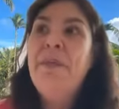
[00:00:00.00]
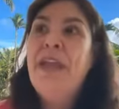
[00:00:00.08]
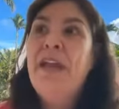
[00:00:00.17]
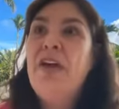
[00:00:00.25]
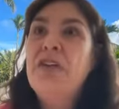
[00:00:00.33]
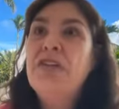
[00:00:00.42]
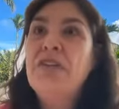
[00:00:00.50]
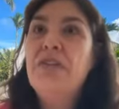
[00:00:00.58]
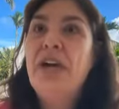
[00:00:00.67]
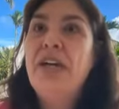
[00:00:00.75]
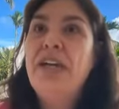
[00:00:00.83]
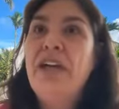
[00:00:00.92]
And also
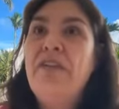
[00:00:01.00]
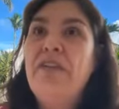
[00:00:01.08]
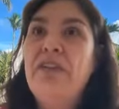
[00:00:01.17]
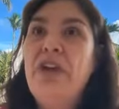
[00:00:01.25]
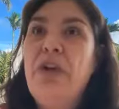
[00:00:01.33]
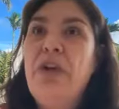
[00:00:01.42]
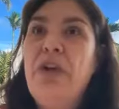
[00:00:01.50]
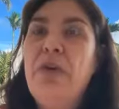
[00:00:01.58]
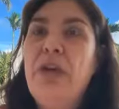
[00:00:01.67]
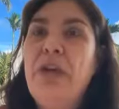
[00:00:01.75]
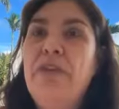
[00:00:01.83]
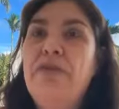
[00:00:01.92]
I never know
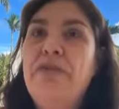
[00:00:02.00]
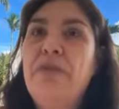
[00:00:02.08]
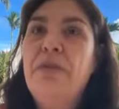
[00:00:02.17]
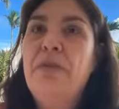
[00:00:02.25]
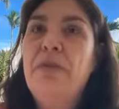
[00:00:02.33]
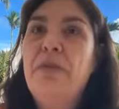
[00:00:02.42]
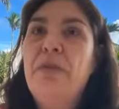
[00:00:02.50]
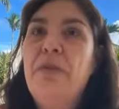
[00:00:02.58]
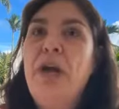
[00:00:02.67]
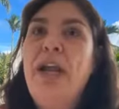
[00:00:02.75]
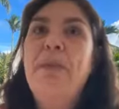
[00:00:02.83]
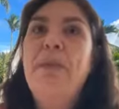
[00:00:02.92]
if
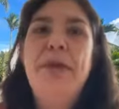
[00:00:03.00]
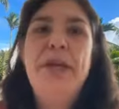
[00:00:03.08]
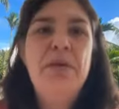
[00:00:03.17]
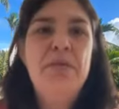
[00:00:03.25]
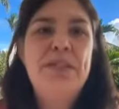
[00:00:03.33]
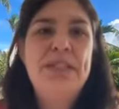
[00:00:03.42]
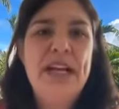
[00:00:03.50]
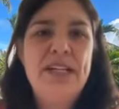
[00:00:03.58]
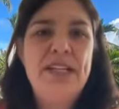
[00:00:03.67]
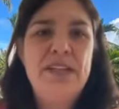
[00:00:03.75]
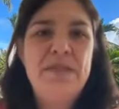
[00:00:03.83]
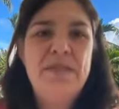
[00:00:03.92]
what I'm being
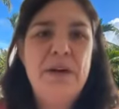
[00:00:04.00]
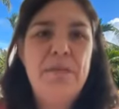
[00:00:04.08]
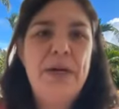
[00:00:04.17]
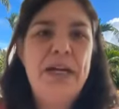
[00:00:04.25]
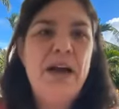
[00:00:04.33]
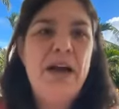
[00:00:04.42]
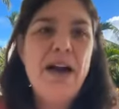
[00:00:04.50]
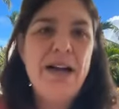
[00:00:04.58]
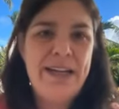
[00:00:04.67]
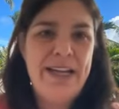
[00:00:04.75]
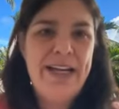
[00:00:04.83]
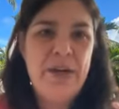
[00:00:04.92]
protected from by not
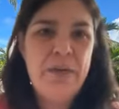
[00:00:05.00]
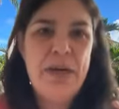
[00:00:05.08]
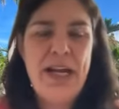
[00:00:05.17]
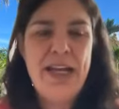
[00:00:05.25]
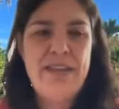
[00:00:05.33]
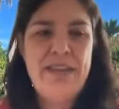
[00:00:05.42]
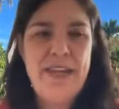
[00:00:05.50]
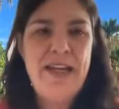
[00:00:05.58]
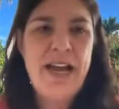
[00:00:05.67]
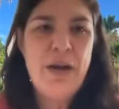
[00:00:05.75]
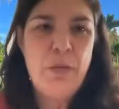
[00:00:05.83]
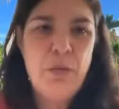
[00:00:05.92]
getting what I
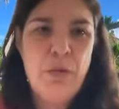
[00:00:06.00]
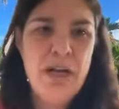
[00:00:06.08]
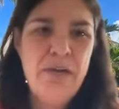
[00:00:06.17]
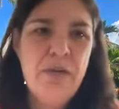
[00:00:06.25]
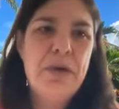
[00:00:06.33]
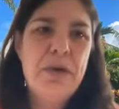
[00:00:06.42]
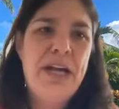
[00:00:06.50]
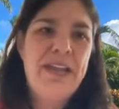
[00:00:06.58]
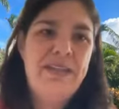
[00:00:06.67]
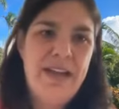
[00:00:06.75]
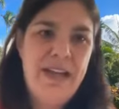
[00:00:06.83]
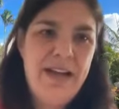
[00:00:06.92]
think I want or what I
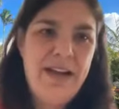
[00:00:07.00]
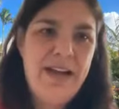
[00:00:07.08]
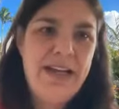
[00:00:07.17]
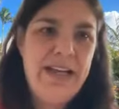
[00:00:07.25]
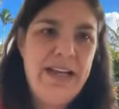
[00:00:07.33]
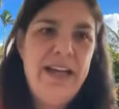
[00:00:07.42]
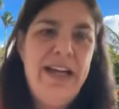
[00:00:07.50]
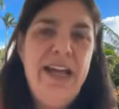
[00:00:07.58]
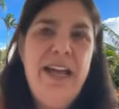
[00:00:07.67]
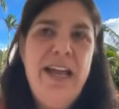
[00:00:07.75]
think I need.